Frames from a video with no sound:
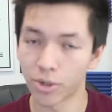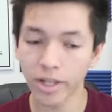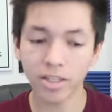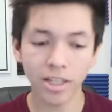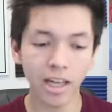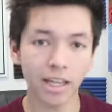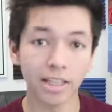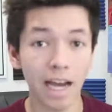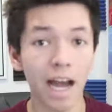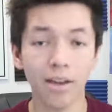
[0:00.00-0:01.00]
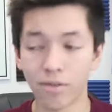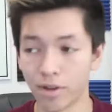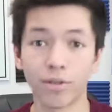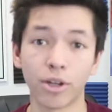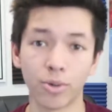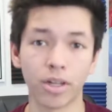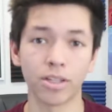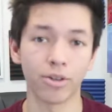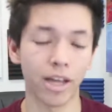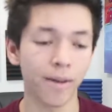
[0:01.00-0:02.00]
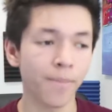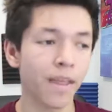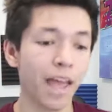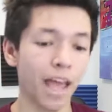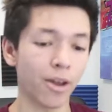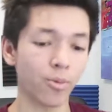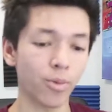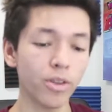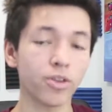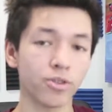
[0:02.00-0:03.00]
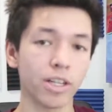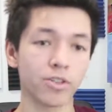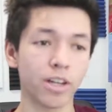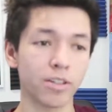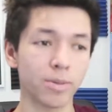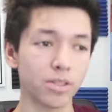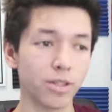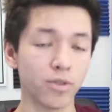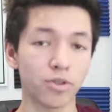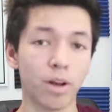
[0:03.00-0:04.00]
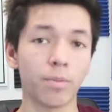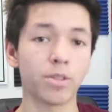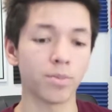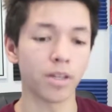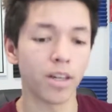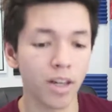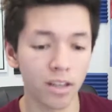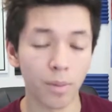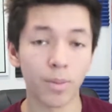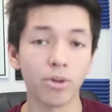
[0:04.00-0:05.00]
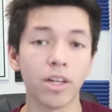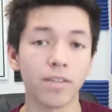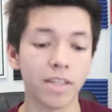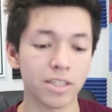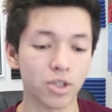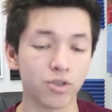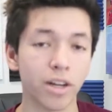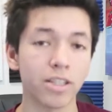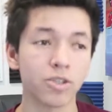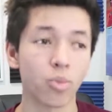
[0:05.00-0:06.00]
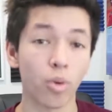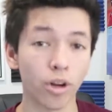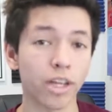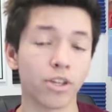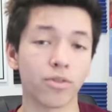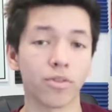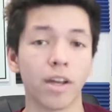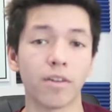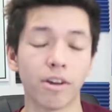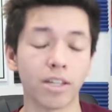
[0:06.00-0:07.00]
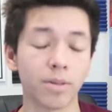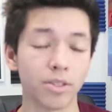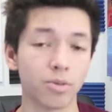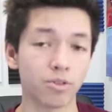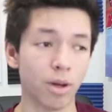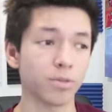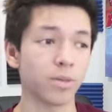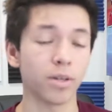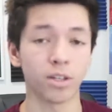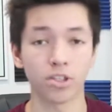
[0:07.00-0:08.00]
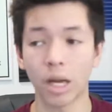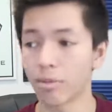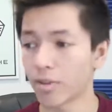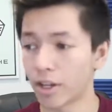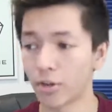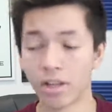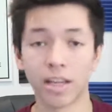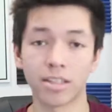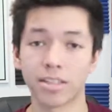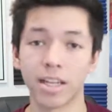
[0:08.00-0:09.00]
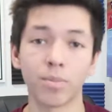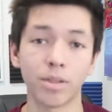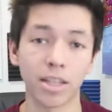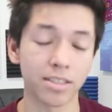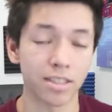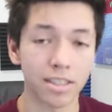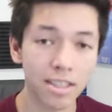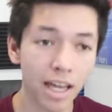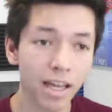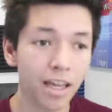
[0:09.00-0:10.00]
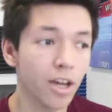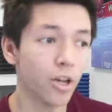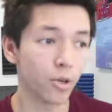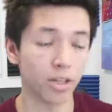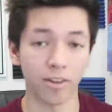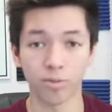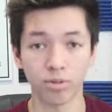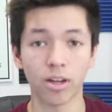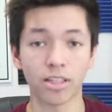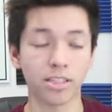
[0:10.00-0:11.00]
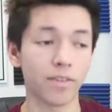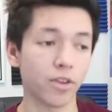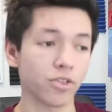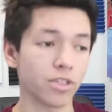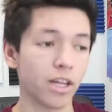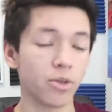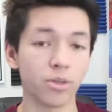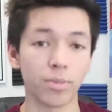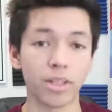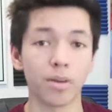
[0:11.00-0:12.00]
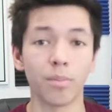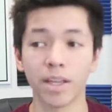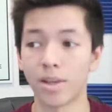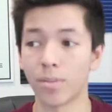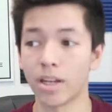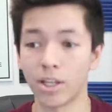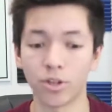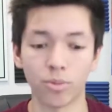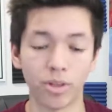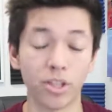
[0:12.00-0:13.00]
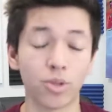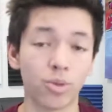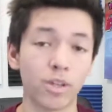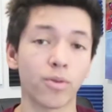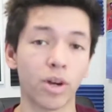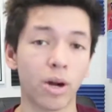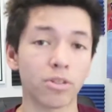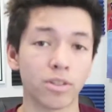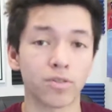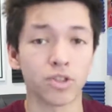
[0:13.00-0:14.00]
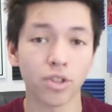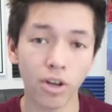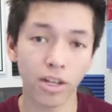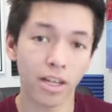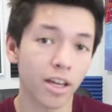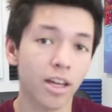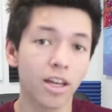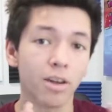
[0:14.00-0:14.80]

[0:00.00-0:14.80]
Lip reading: very quickly and die very, very quickly, okay? And with trends, right, especially if you're drop shipping, the beauty of it is trends work in your favor, right? Especially with drop shipping on Shopify, you can get a site up in less than a day. You can have products live on your site. You can begin making money, within 24 hours of starting